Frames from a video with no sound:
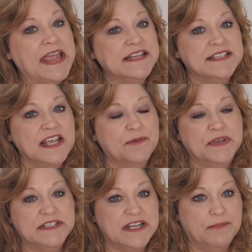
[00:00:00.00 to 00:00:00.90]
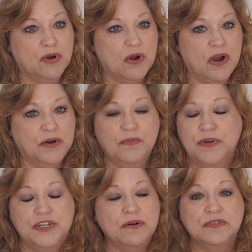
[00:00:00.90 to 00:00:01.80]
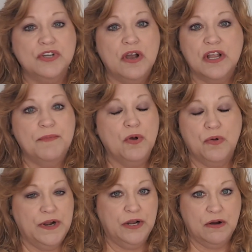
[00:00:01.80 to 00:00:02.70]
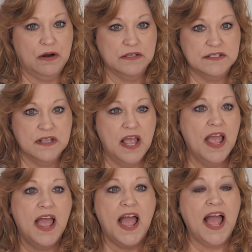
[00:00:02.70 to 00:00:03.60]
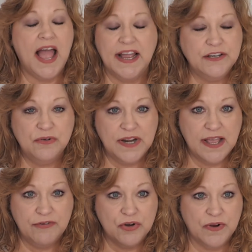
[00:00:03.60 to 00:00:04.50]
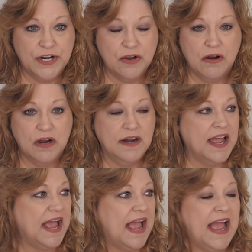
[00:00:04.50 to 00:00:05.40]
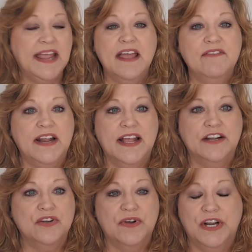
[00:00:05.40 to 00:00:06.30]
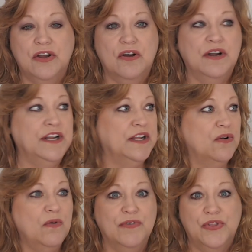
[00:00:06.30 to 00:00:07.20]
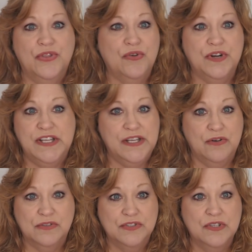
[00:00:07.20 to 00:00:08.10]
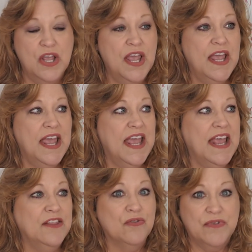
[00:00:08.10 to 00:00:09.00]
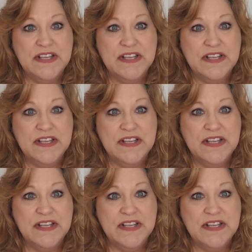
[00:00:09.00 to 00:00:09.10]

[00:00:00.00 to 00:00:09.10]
your ATM and debit card, we don't talk about credit cards. I don't have a credit card. I haven't had a credit card in over 30 years. The